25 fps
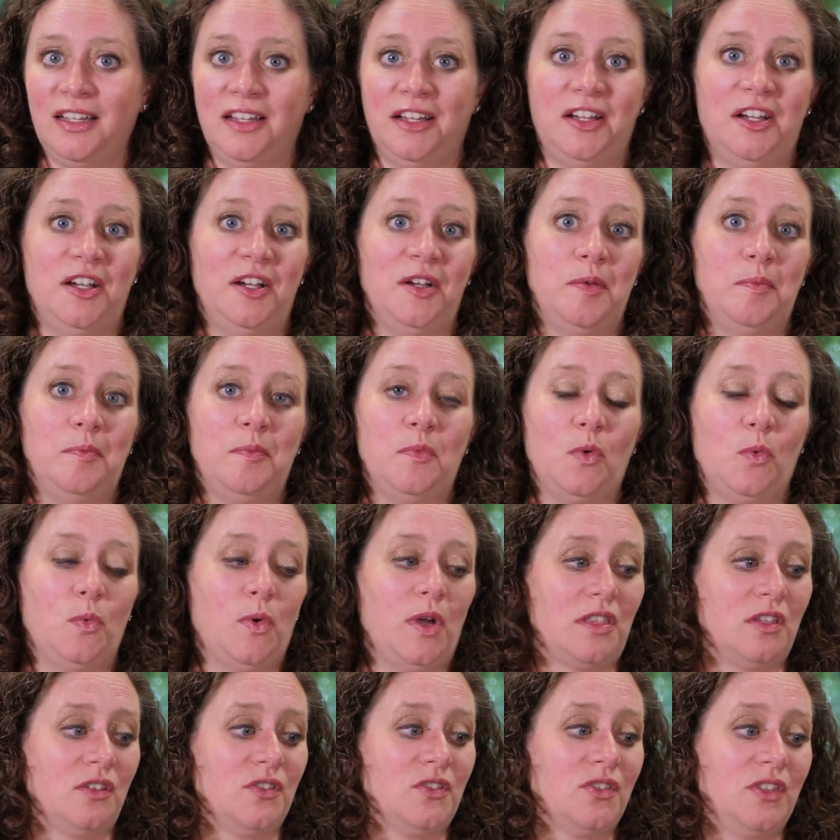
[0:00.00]

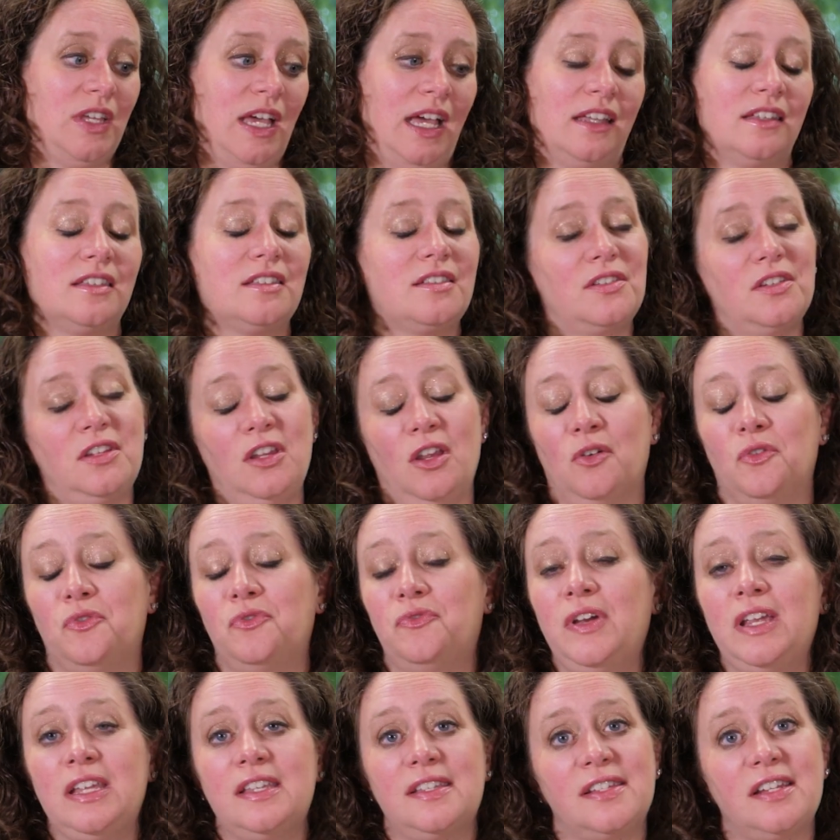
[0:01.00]
whether that's,
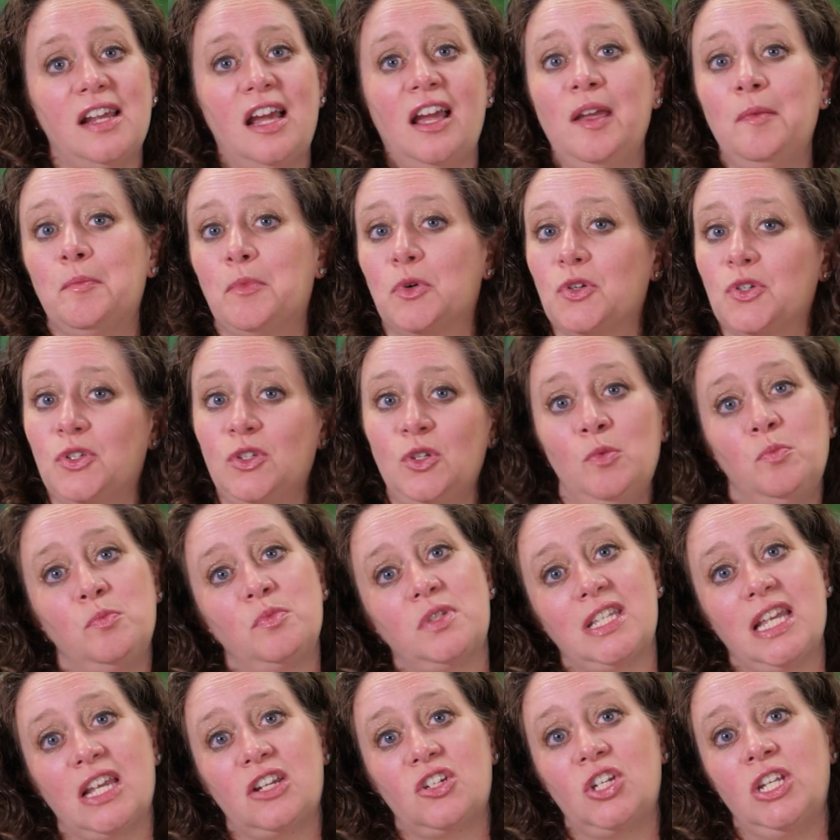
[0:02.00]
FaceTime or Zoom
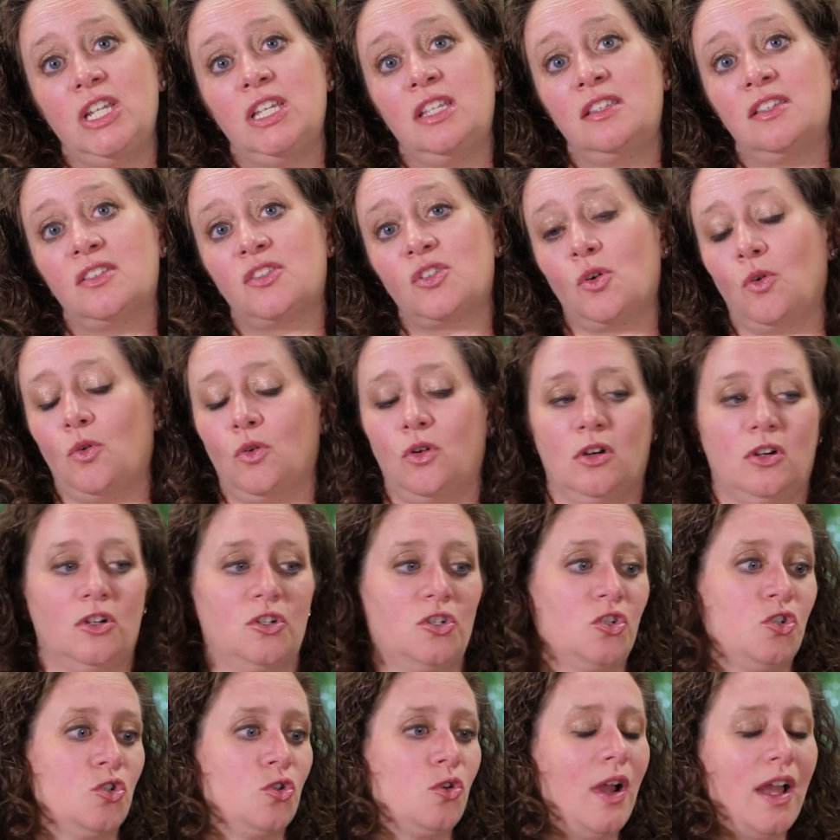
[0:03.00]
sessions or
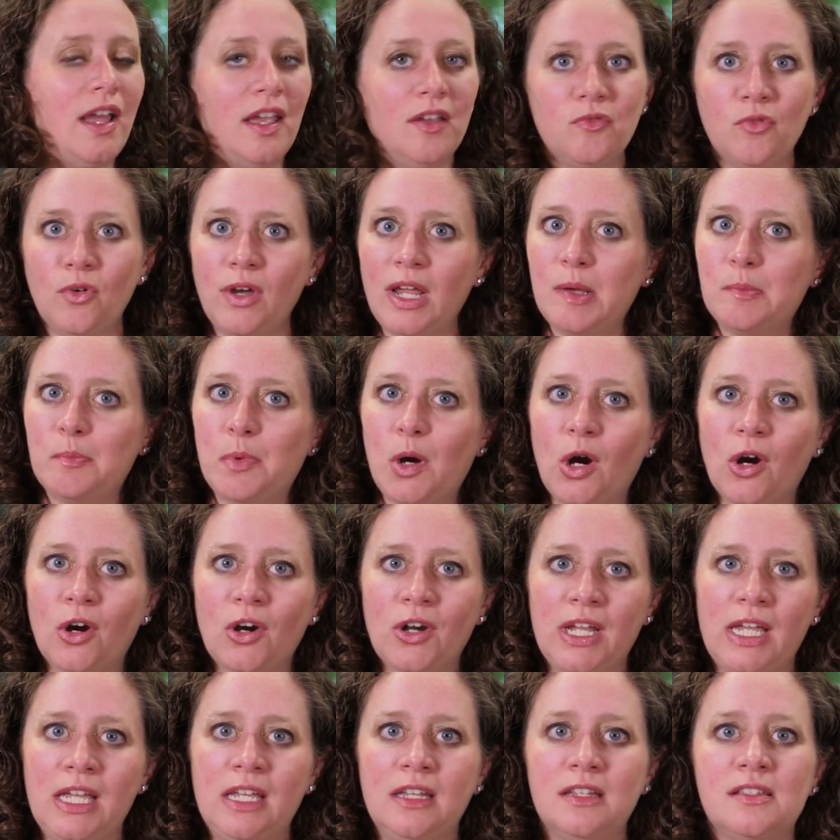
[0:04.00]
driveway
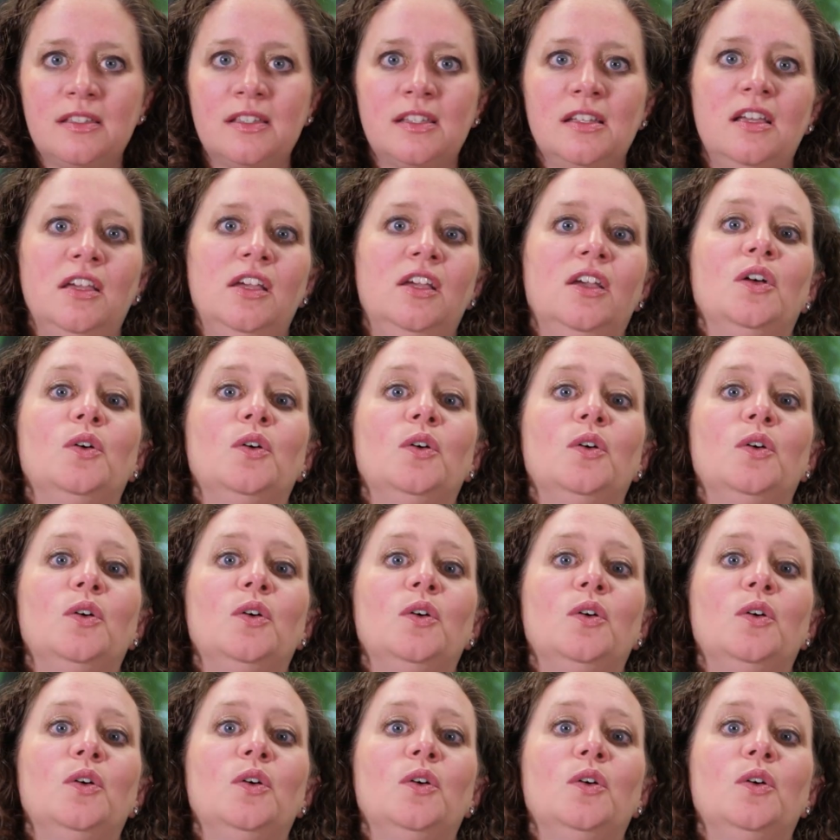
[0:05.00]
parties,